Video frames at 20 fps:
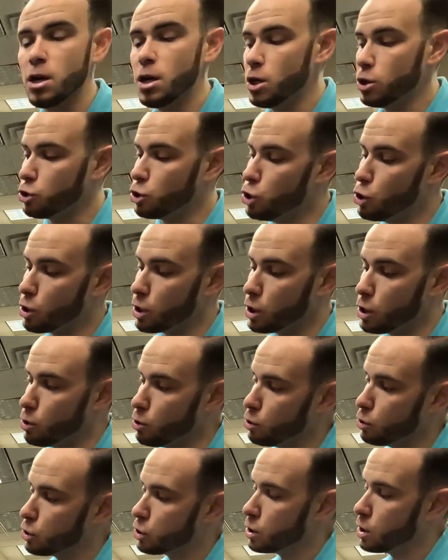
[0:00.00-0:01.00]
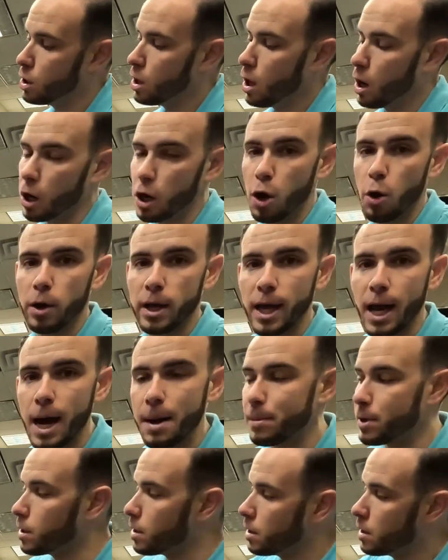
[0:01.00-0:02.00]
So you can use a
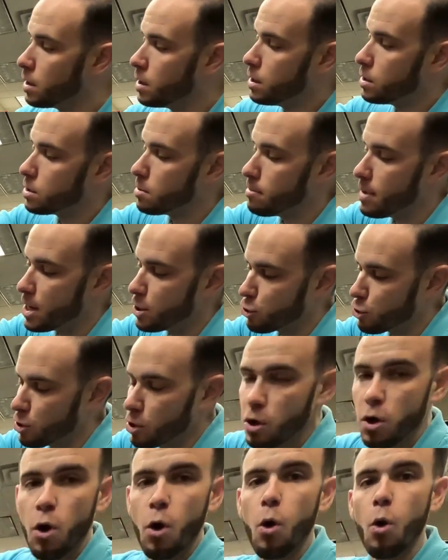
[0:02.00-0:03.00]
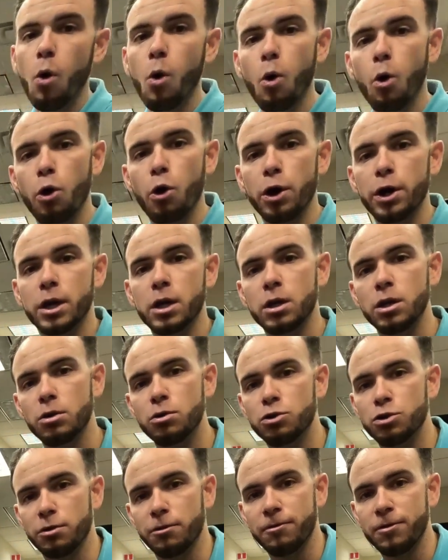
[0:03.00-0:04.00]
goniometer to measure, or you can use your
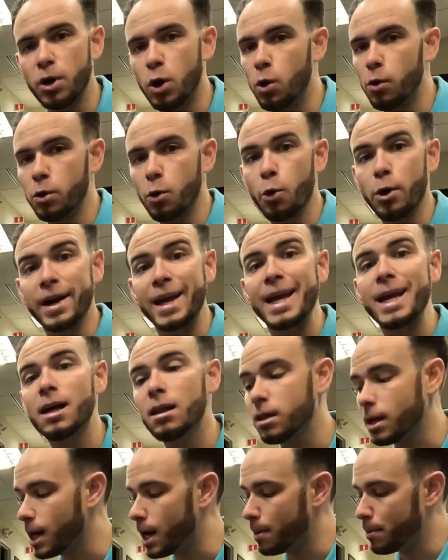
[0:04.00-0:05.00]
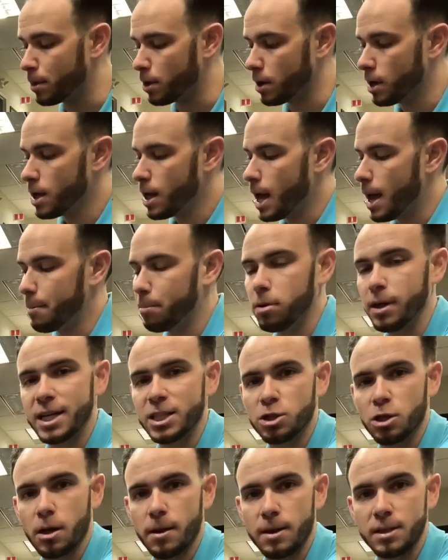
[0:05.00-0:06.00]
phone or an inclinometer and place it
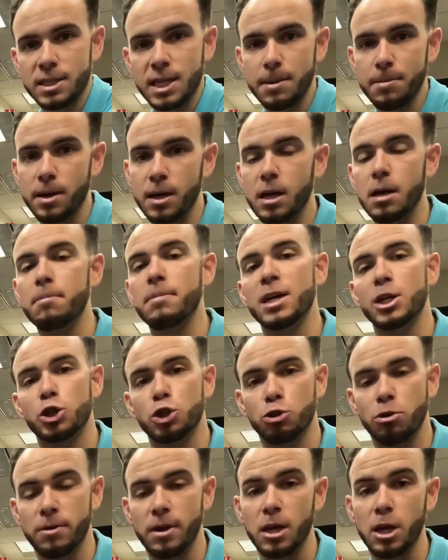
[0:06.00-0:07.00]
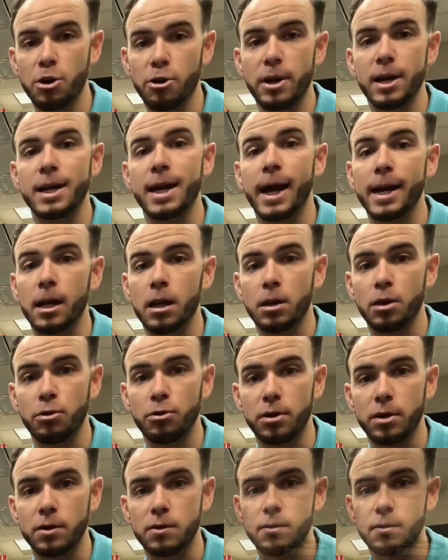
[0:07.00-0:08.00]
on the tibia to make sure that you're at 90
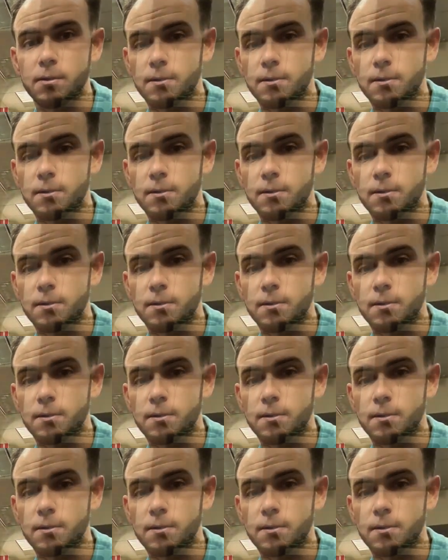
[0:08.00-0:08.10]
degrees.